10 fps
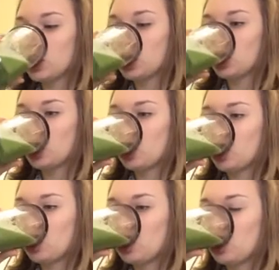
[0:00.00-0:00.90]

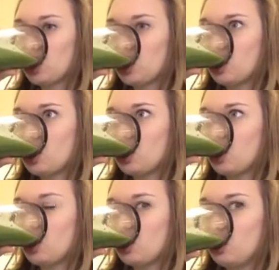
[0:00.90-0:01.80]

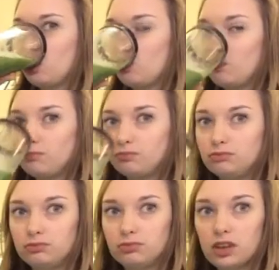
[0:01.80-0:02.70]

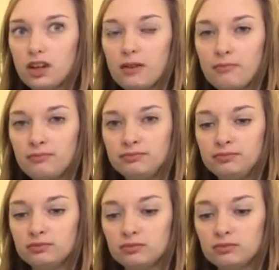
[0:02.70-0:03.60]

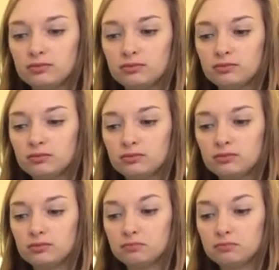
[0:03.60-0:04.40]
[no speech]